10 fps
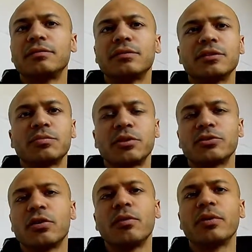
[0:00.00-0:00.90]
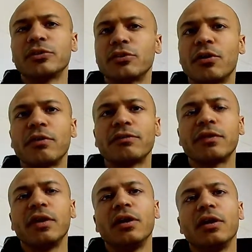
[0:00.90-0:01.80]
Just pressure on, pressure off.
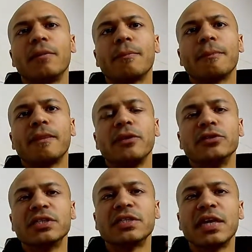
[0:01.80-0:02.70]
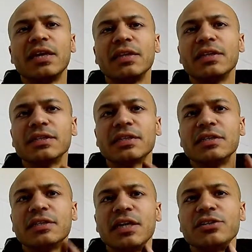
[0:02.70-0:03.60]
You're just taking this
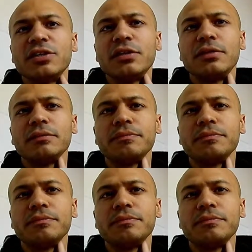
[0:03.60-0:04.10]
sensation